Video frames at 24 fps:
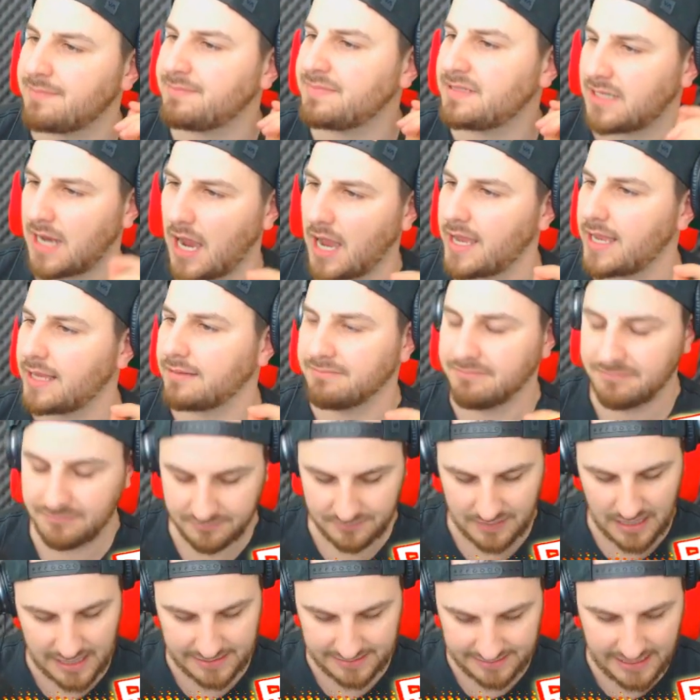keep dying.
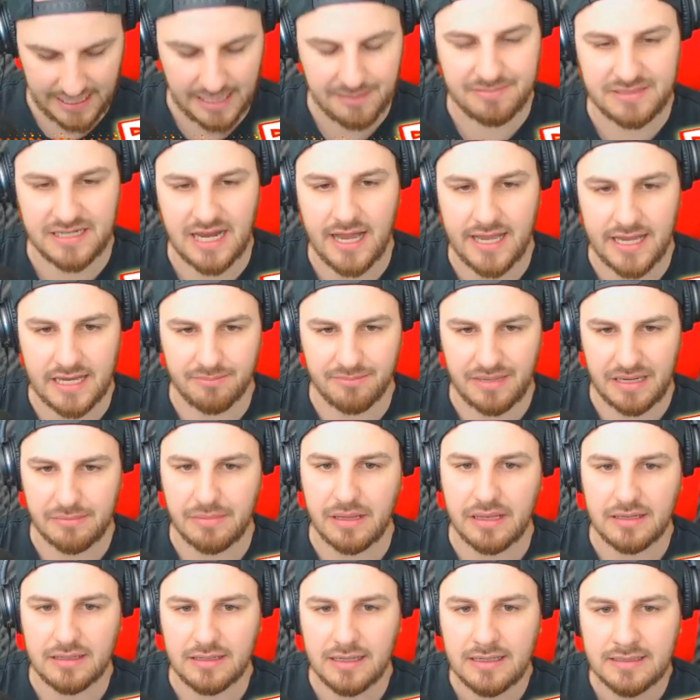I keep dying,
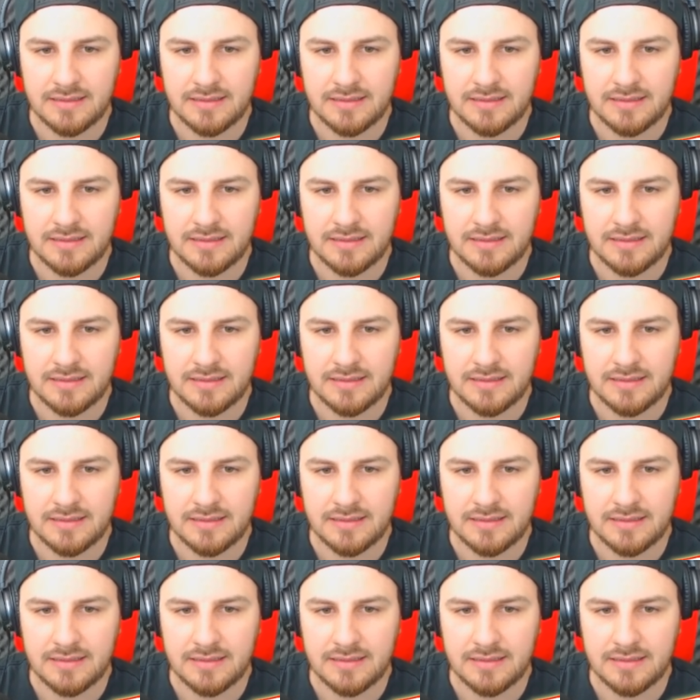people.